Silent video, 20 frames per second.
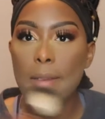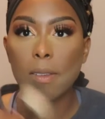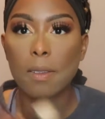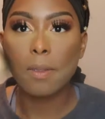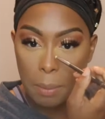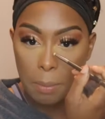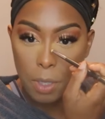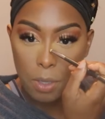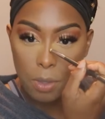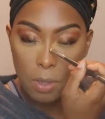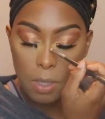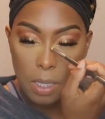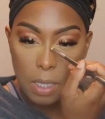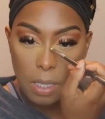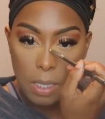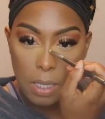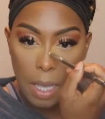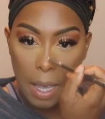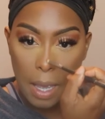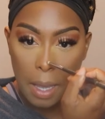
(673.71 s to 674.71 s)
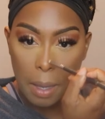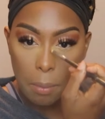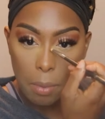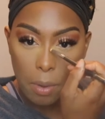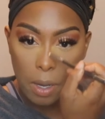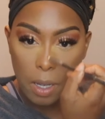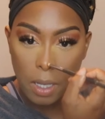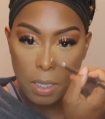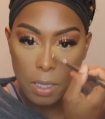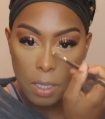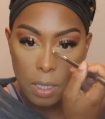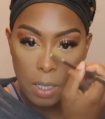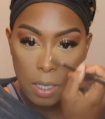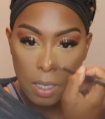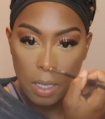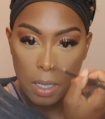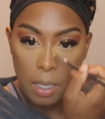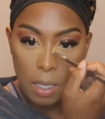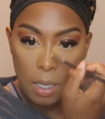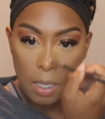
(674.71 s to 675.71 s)
I'm using the same bronzer
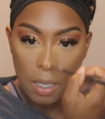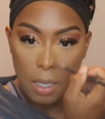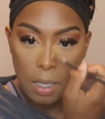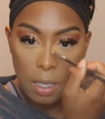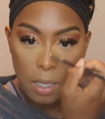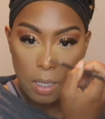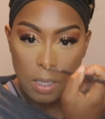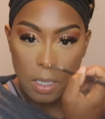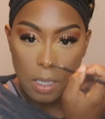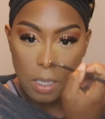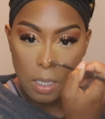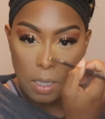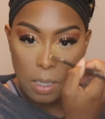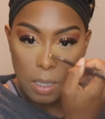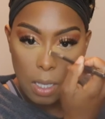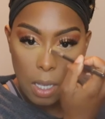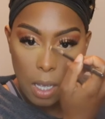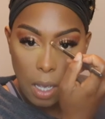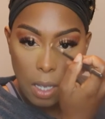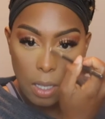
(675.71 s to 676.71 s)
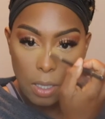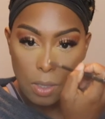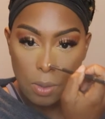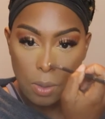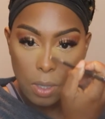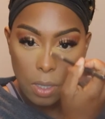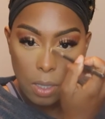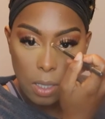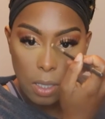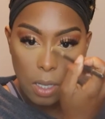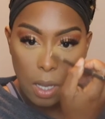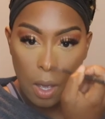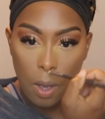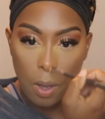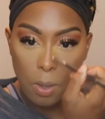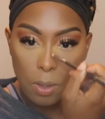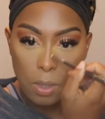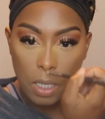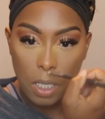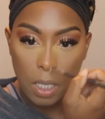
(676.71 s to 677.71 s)
to just contour the
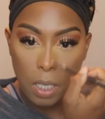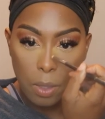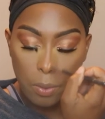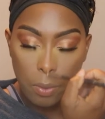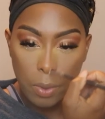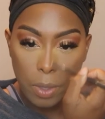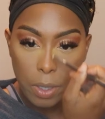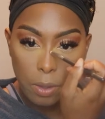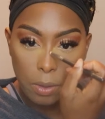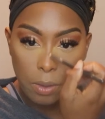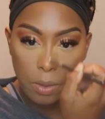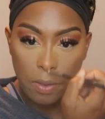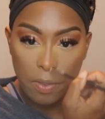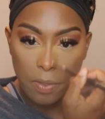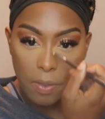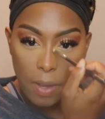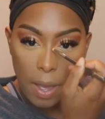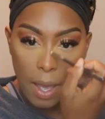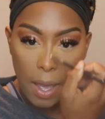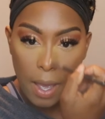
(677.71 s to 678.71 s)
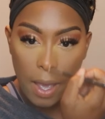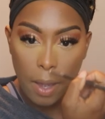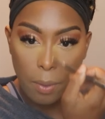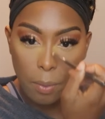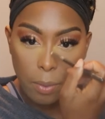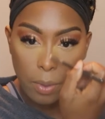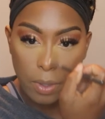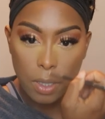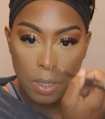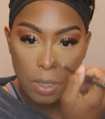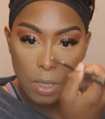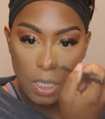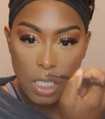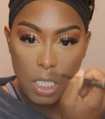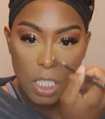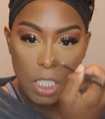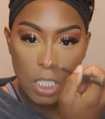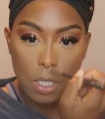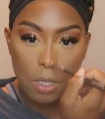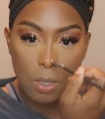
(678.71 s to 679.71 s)
nose, get it real defined, real
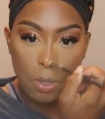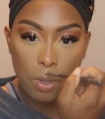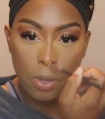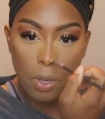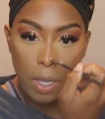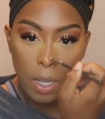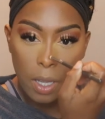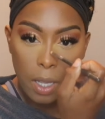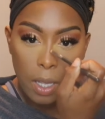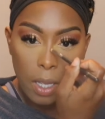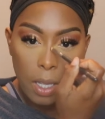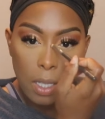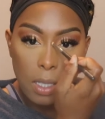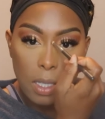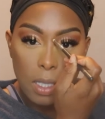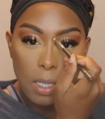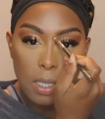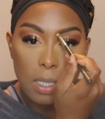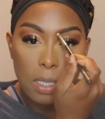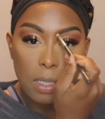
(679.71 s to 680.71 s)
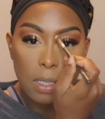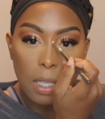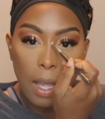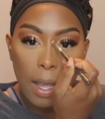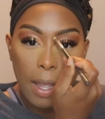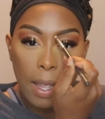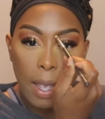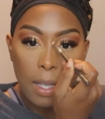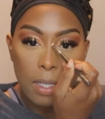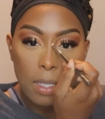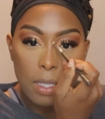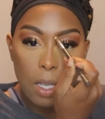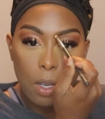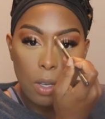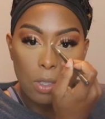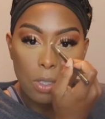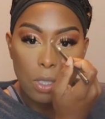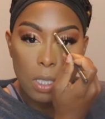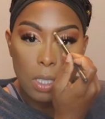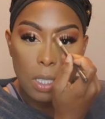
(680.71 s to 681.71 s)
chiseled. The Slay, I
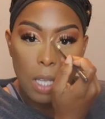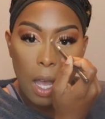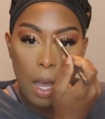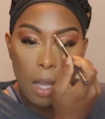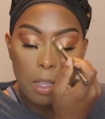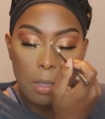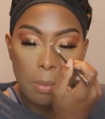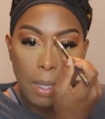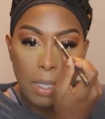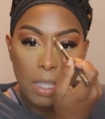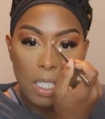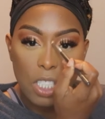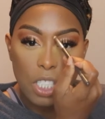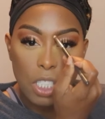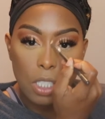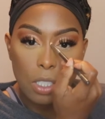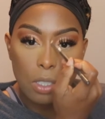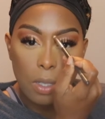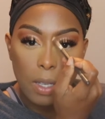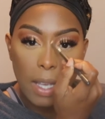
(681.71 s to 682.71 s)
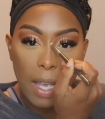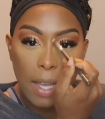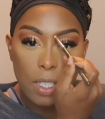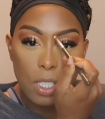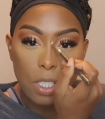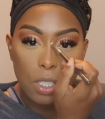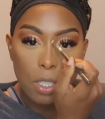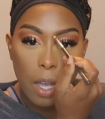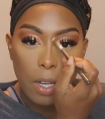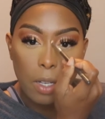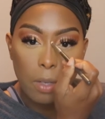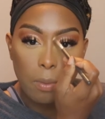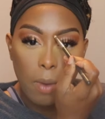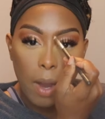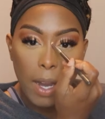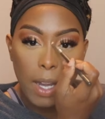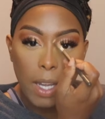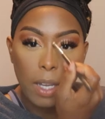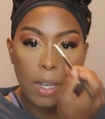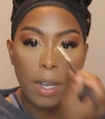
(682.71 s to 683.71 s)
told you, it's all about the chisel. Kind of starting
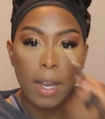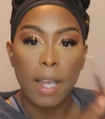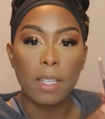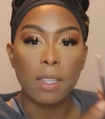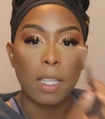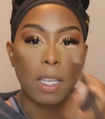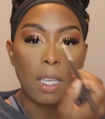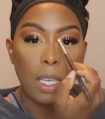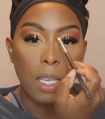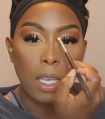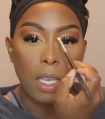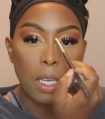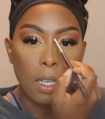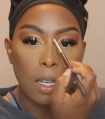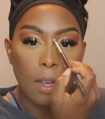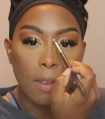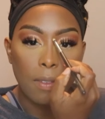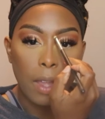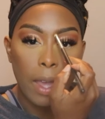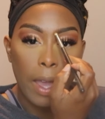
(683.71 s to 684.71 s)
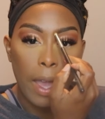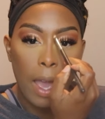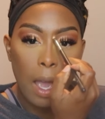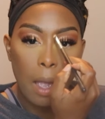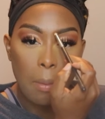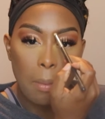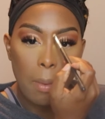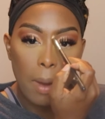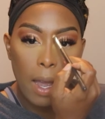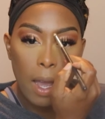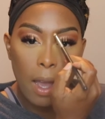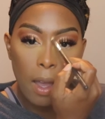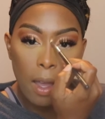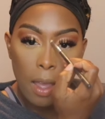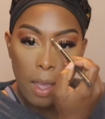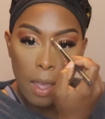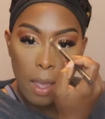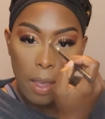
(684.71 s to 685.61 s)
right here at the end of that eyebrow,